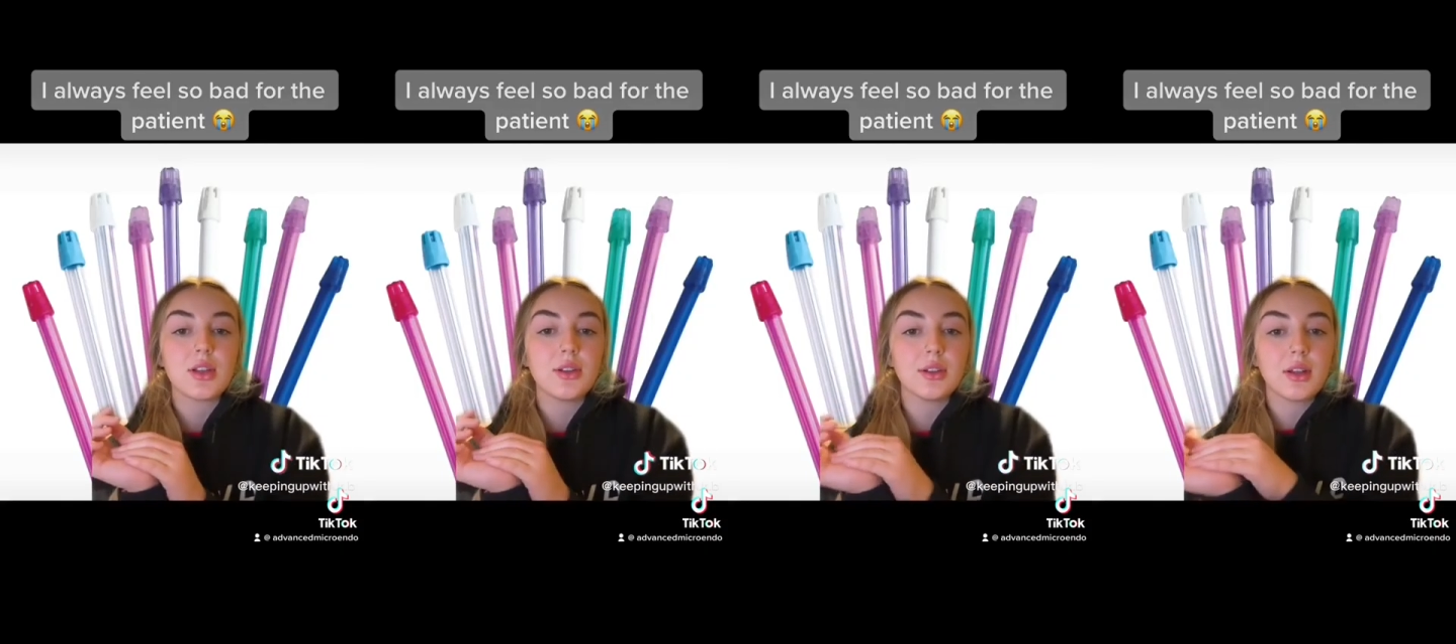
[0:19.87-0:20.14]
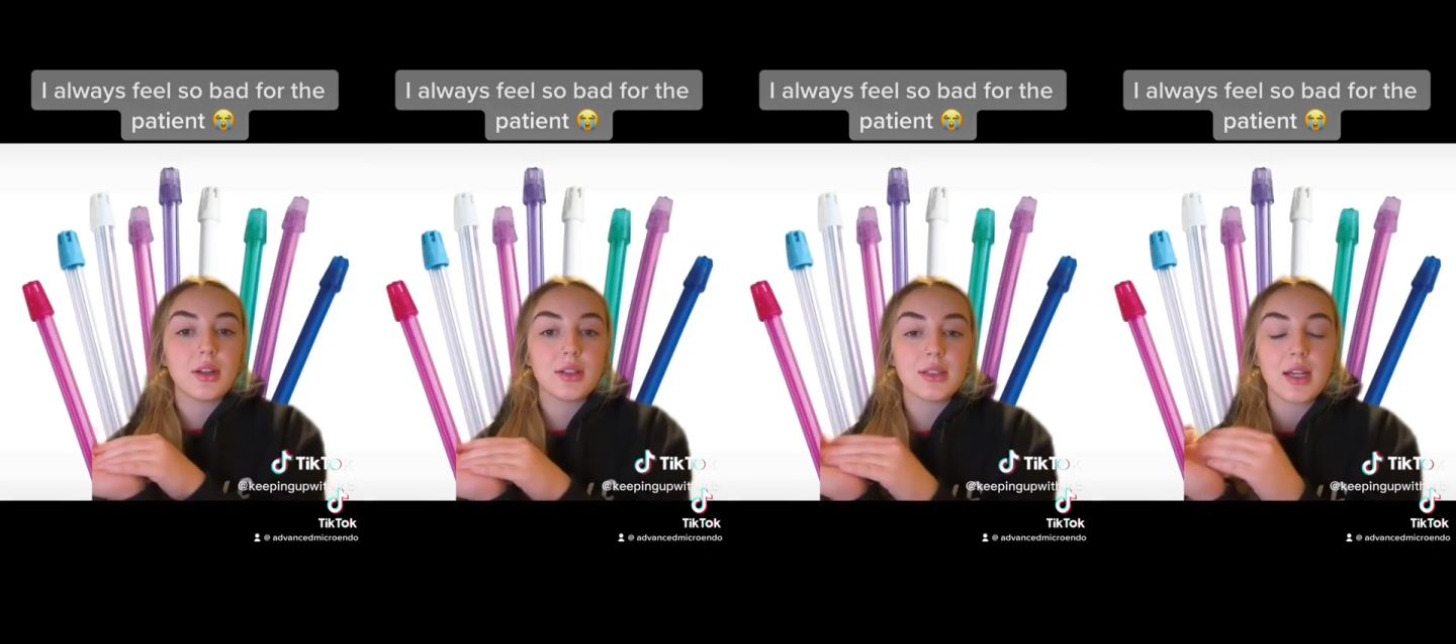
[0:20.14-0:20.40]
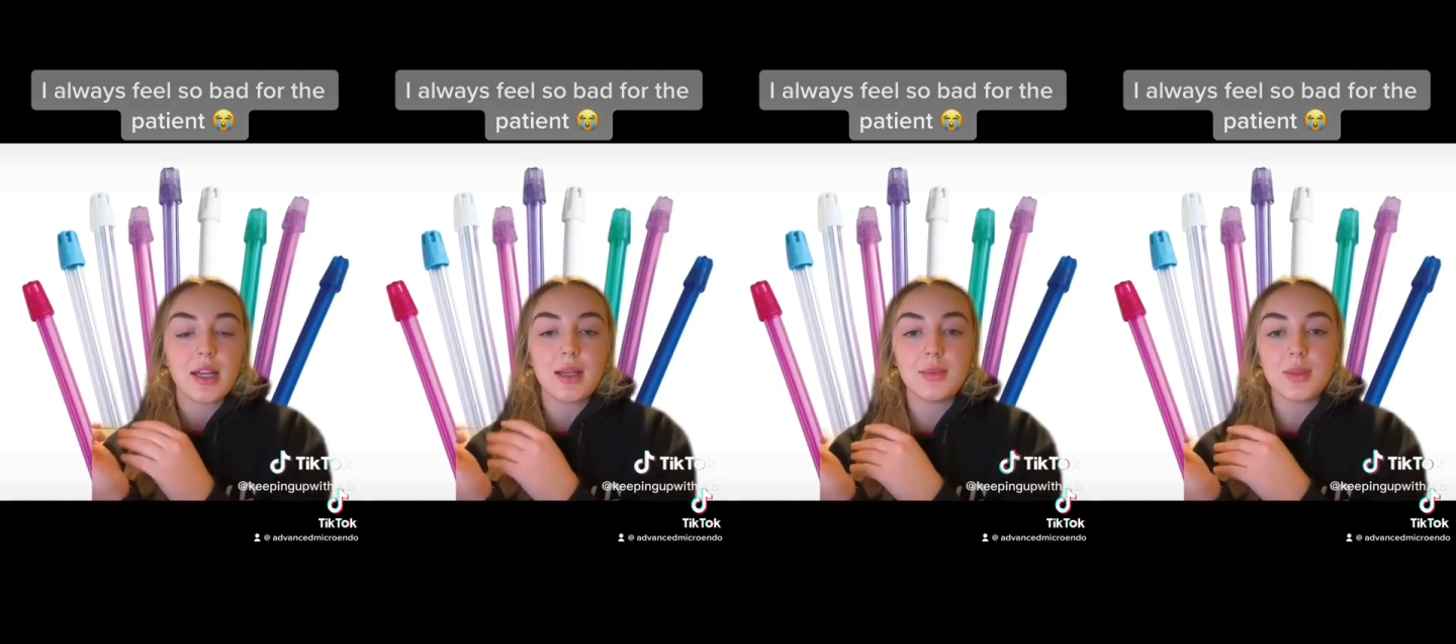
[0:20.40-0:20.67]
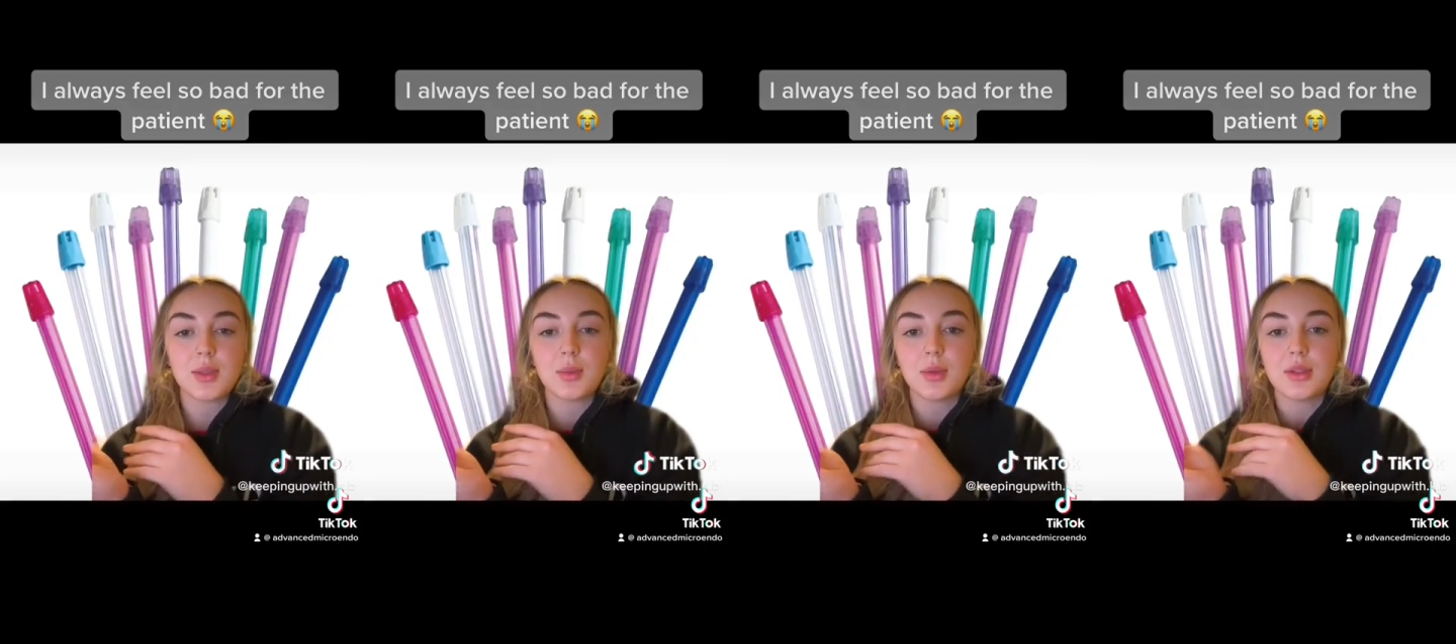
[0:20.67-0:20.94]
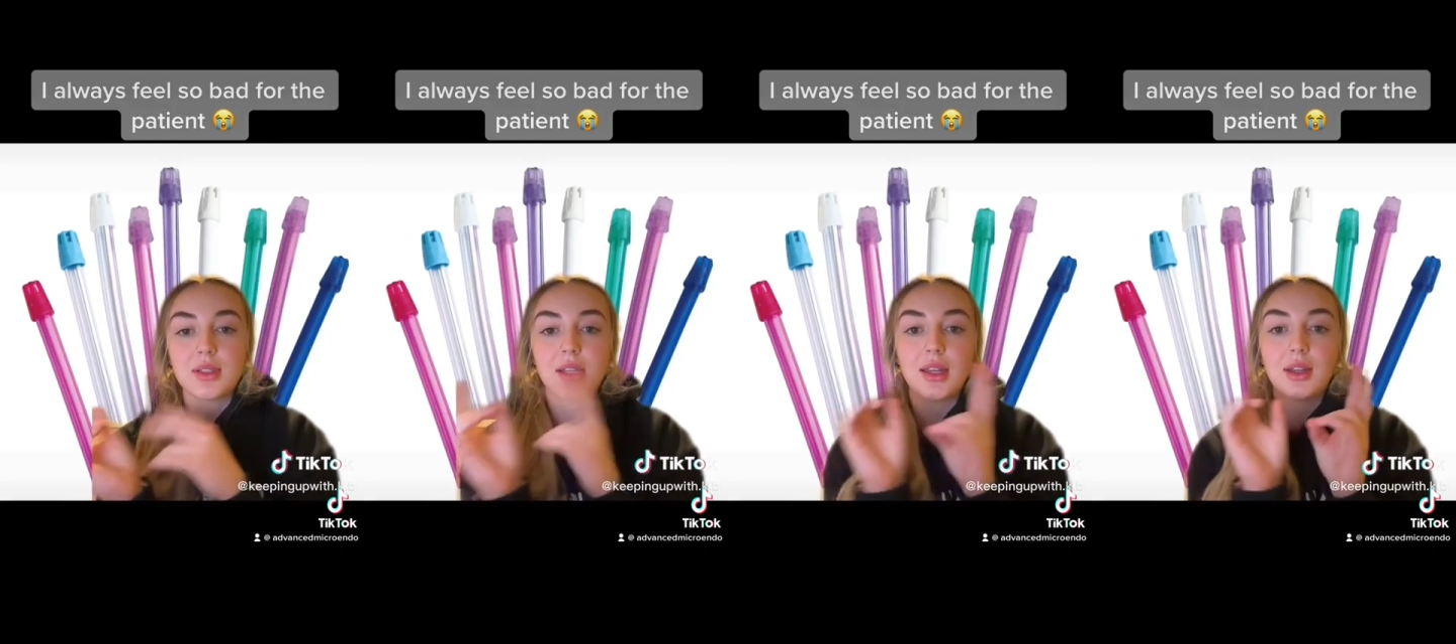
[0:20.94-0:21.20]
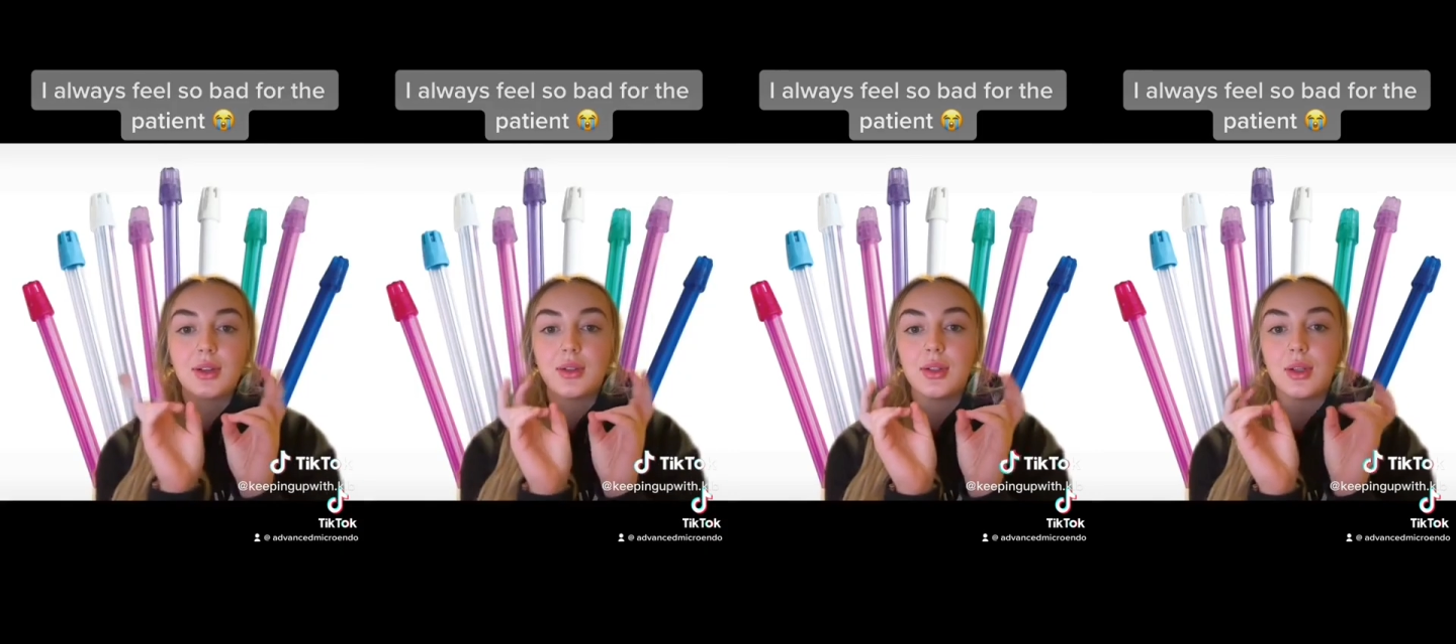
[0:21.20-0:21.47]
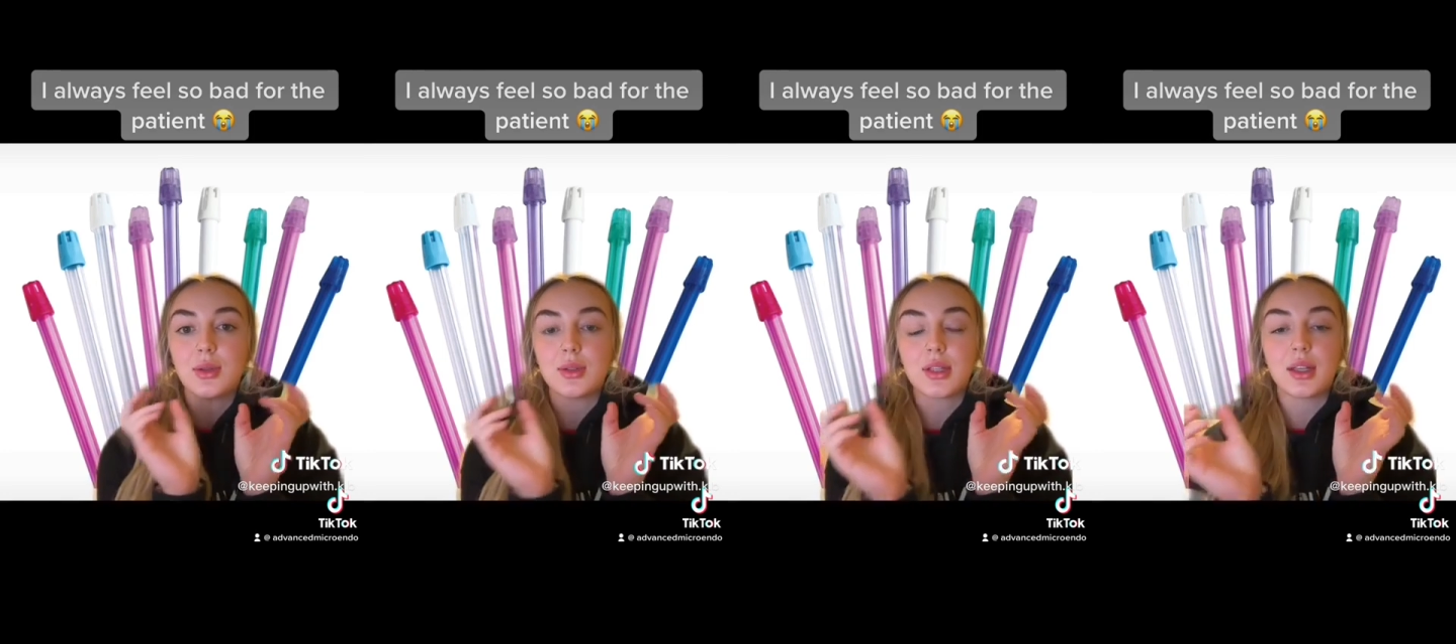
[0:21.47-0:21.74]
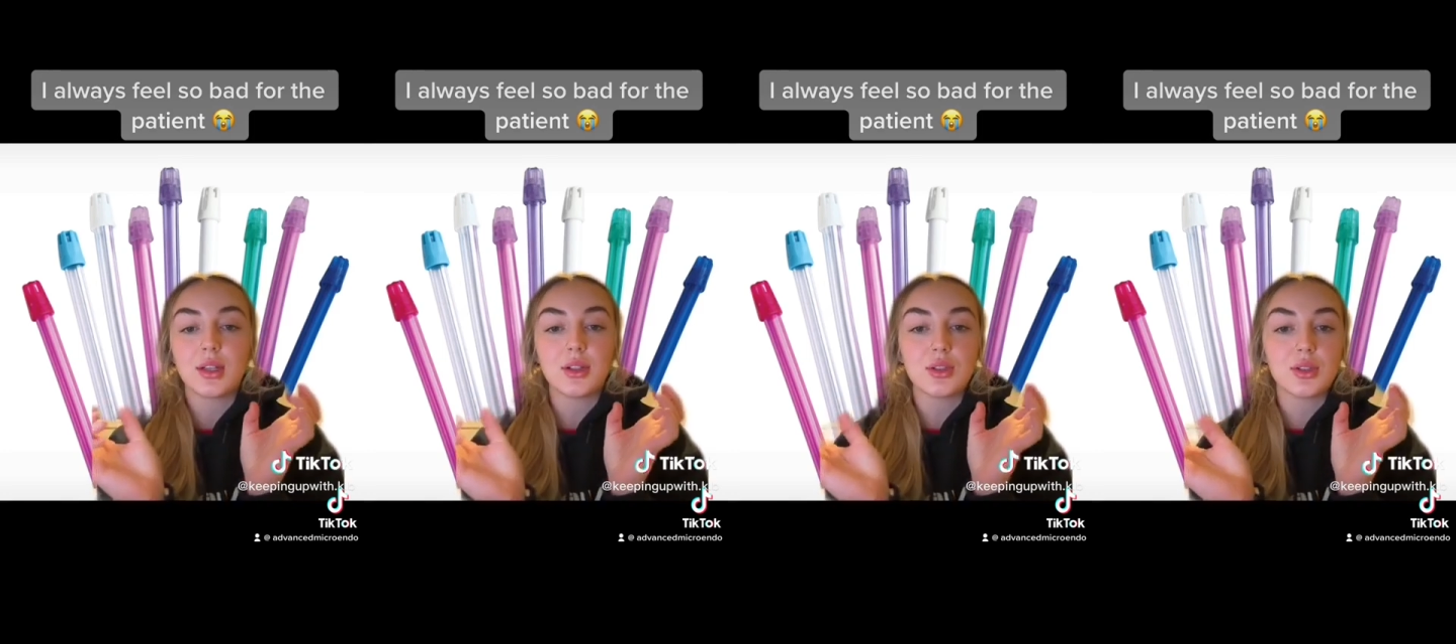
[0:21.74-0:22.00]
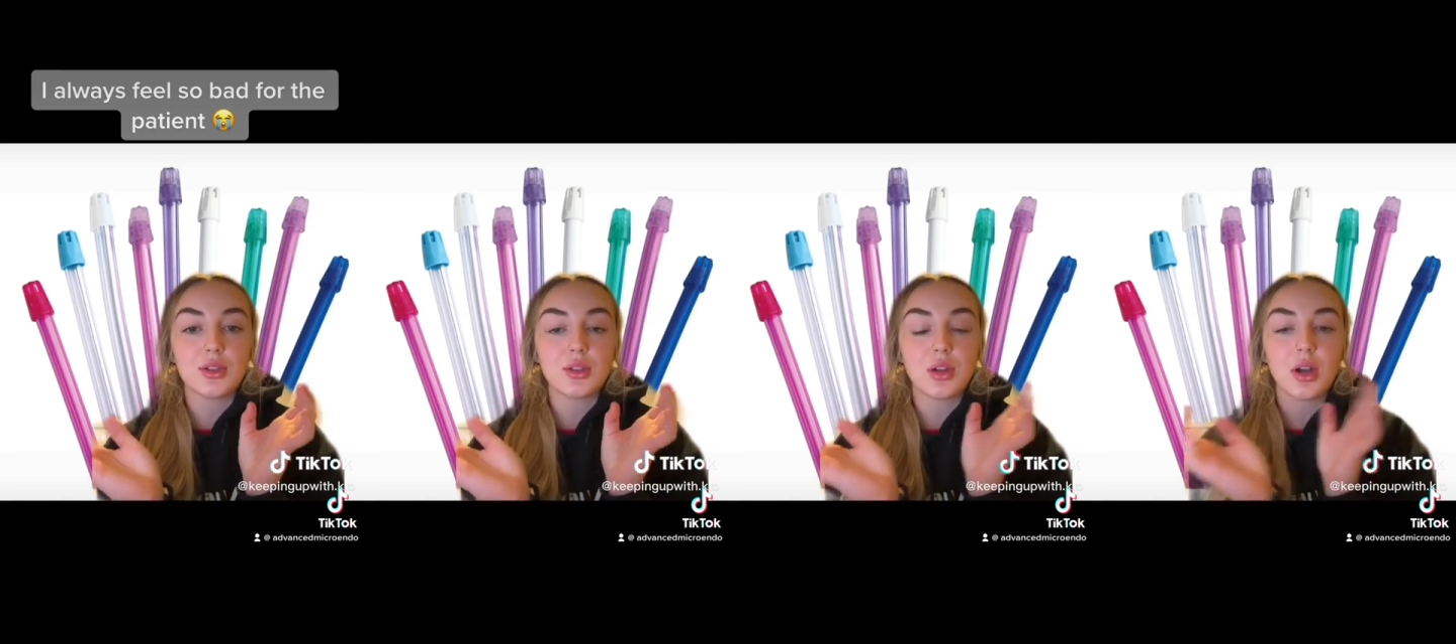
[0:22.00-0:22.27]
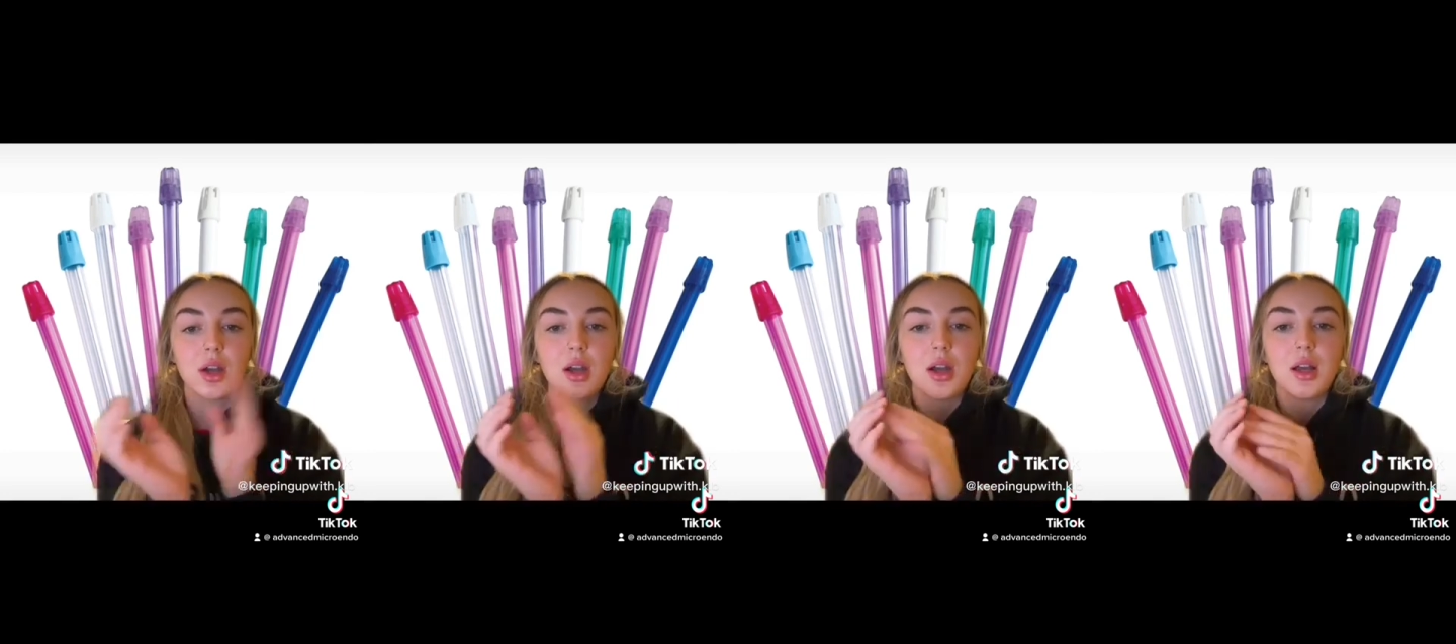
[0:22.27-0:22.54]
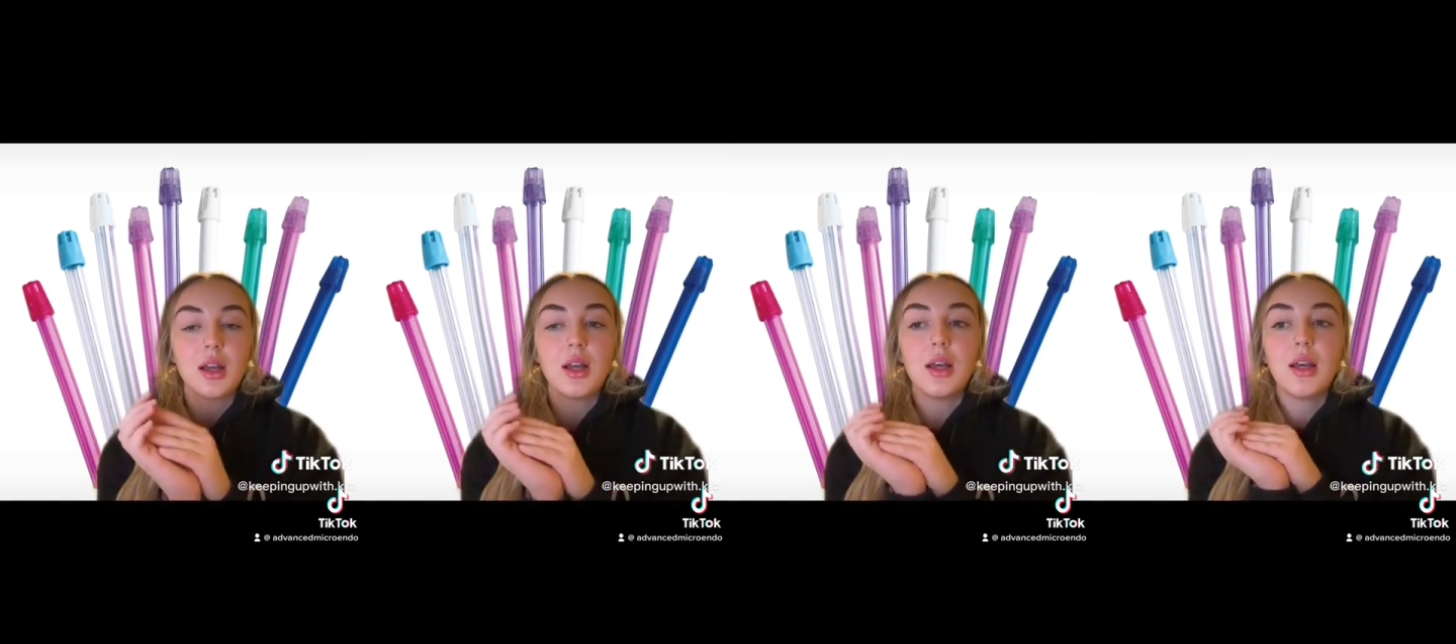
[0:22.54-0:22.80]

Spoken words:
A lot of times we'll say close like a straw.